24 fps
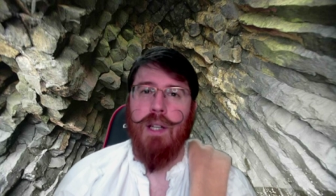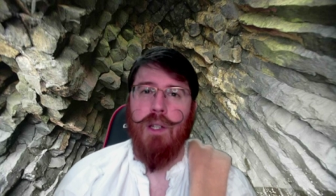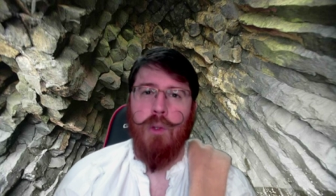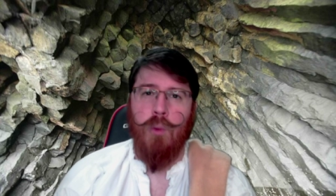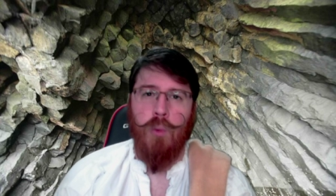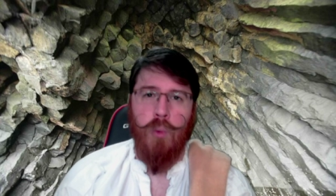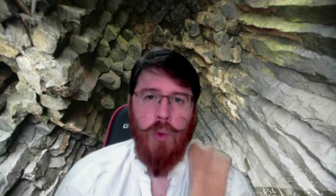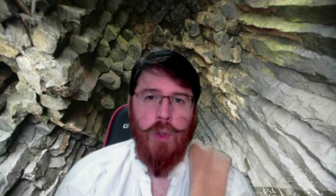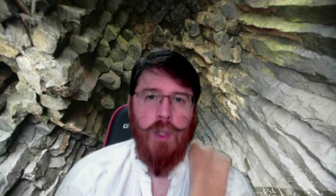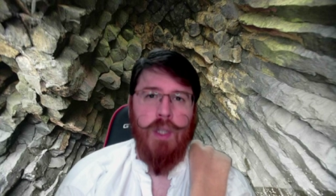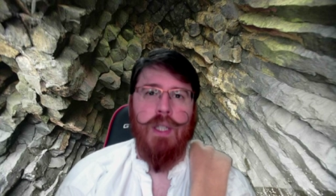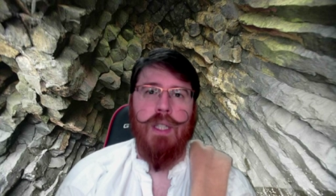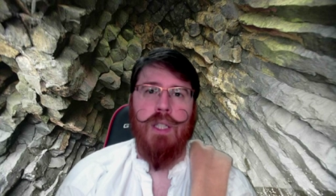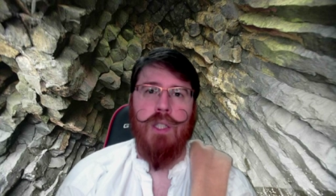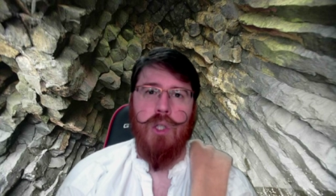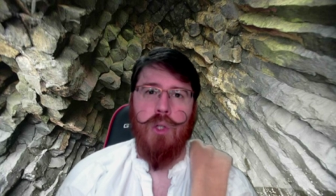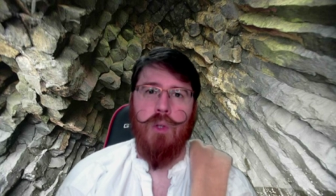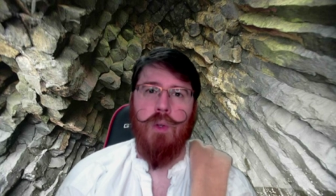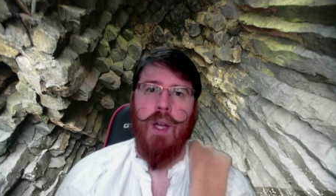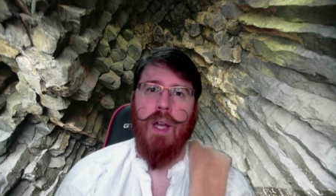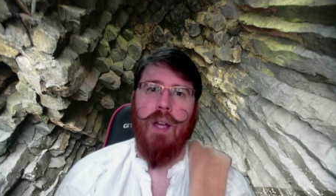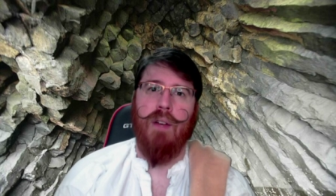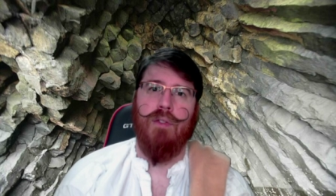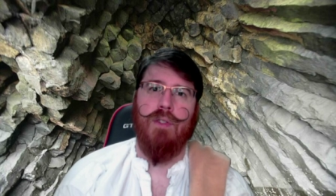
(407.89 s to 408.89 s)
you really do
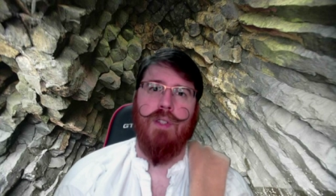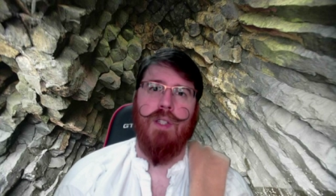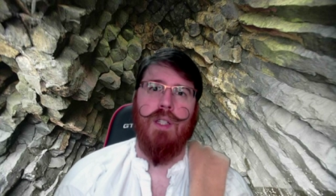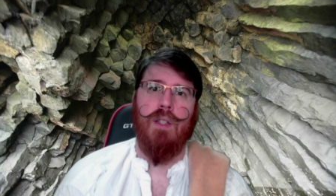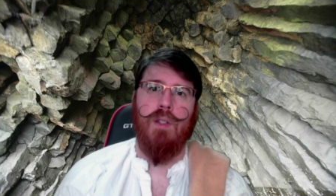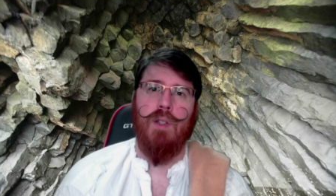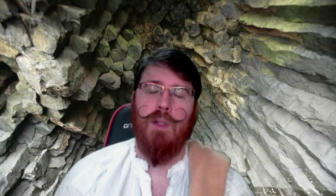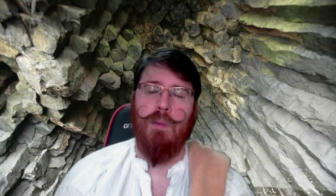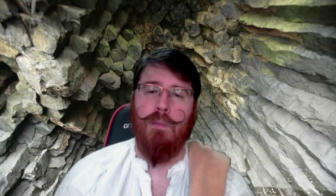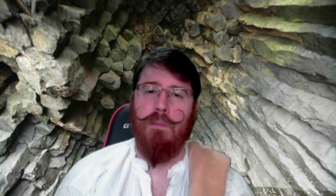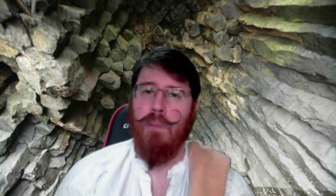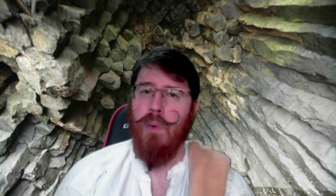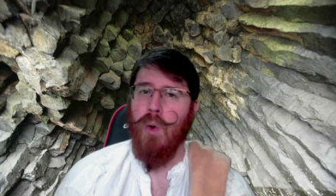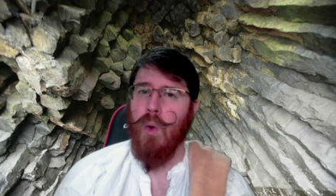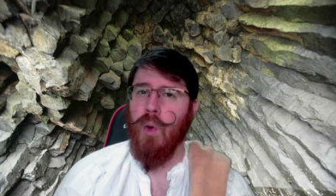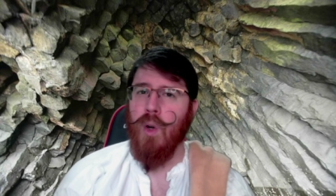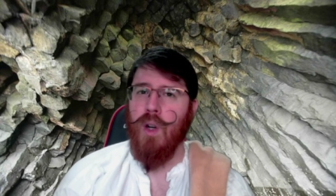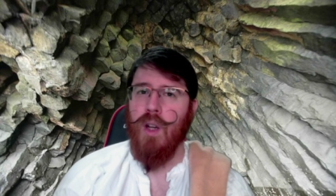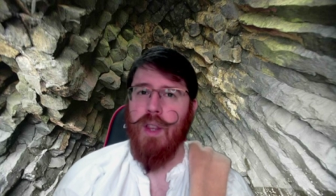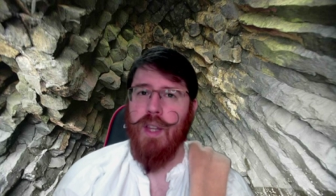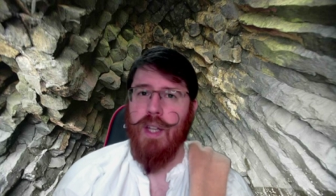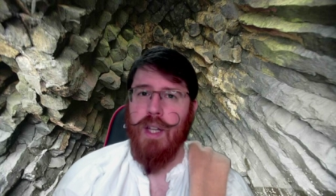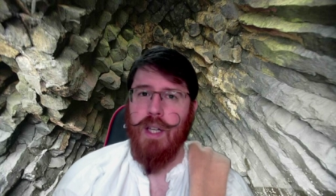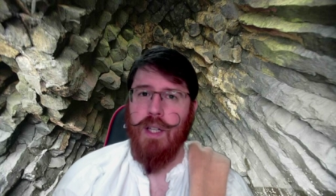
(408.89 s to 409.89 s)
have to use
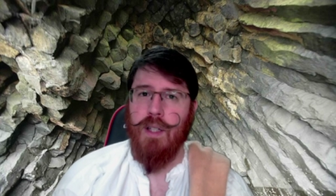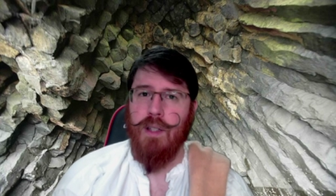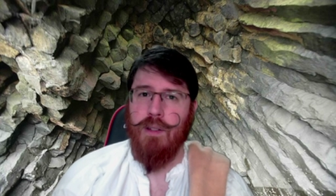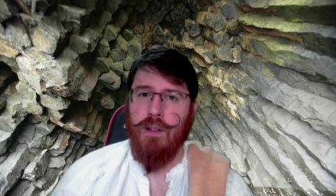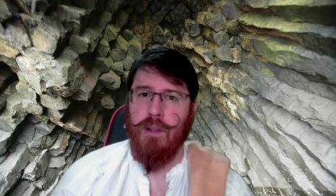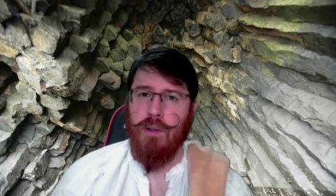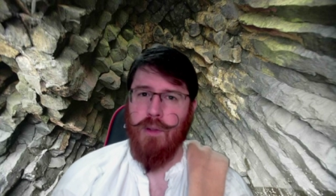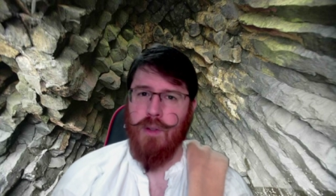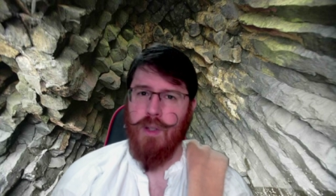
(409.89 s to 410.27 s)
more than